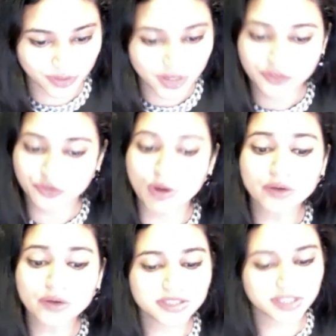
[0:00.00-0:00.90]
Throughout her
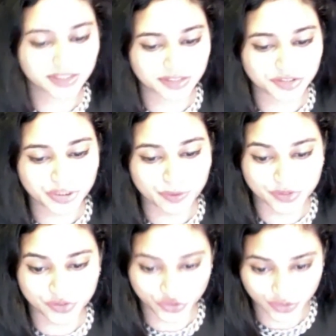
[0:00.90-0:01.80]
career, she was a
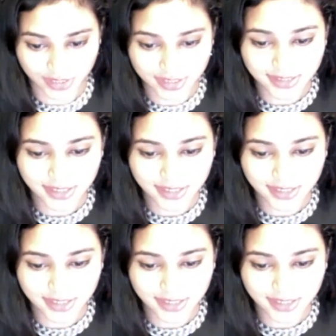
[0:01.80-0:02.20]
journalist,